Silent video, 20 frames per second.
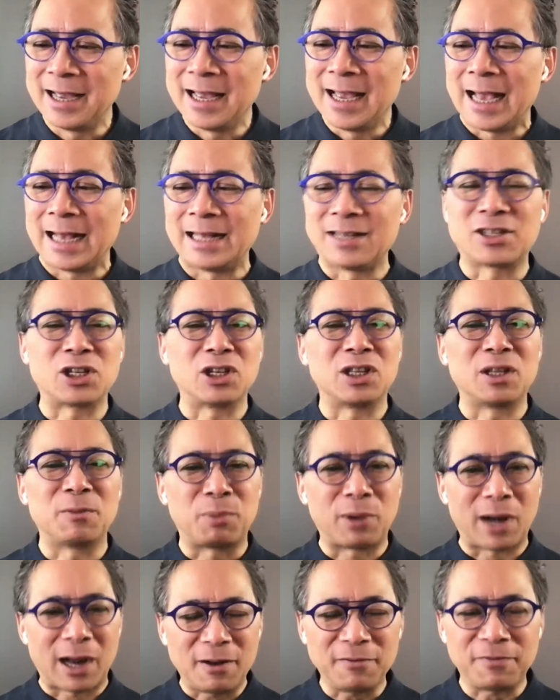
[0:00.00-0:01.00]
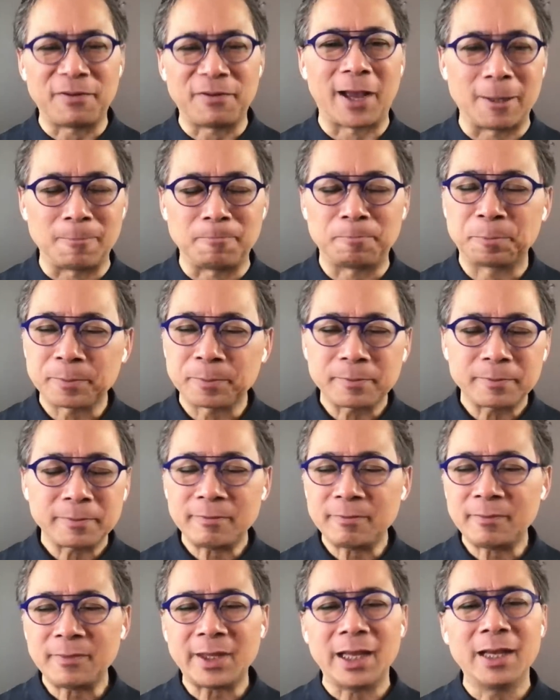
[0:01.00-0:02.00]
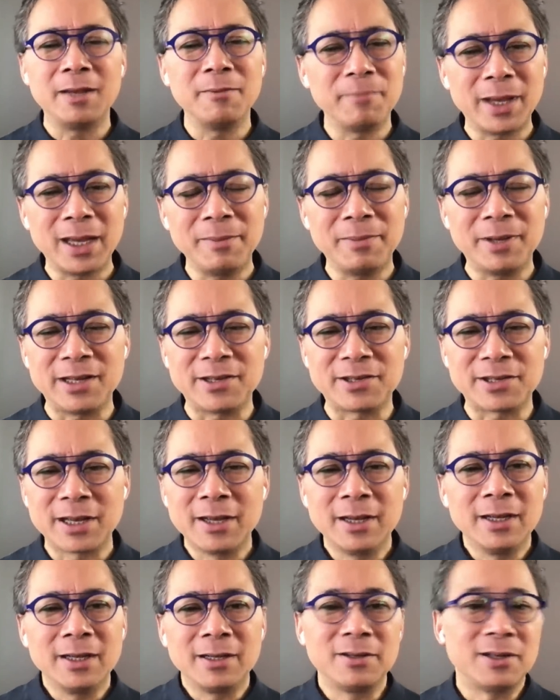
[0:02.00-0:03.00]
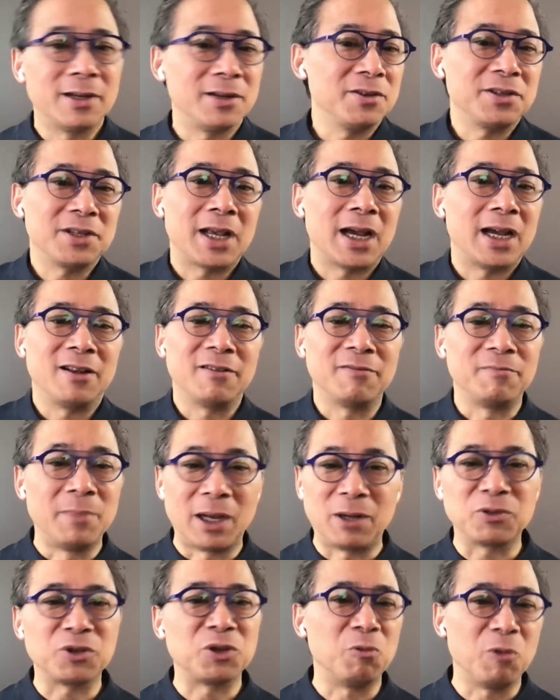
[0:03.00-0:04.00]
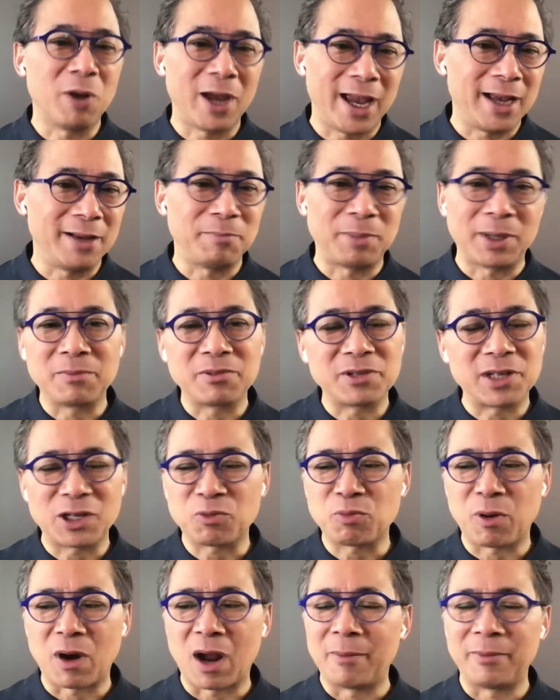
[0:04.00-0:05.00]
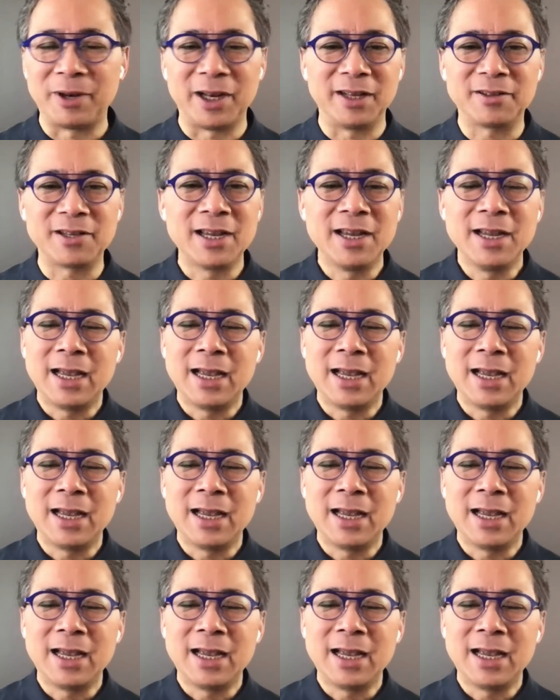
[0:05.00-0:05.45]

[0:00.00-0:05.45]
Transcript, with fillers: And so the brown fat in babies does kind of melt away. It becomes less prominent.